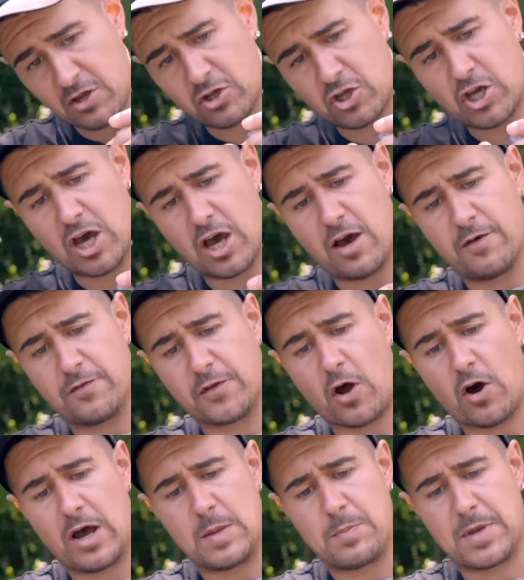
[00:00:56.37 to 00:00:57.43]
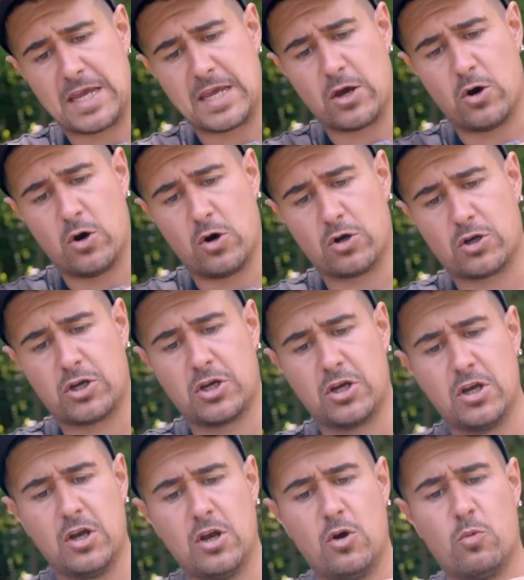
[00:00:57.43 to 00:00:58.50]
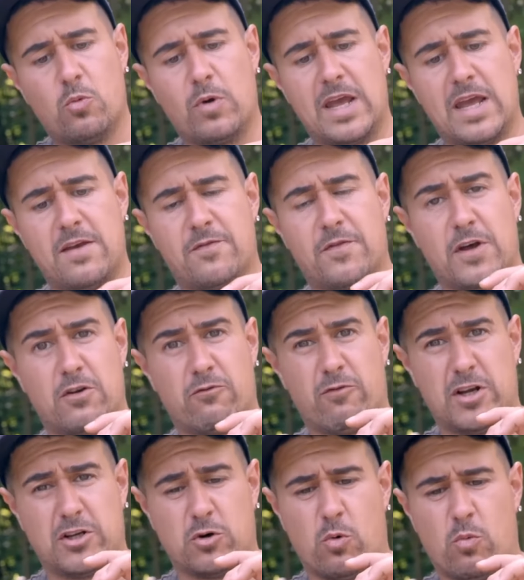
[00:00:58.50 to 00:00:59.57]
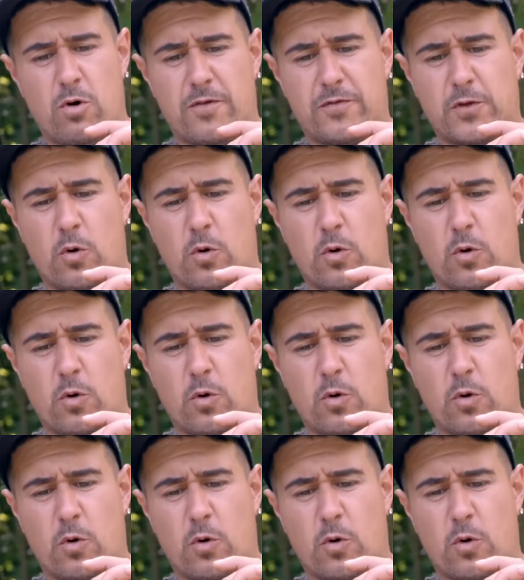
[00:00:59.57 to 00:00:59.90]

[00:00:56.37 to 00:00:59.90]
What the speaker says: curved IB hook with an original wafter.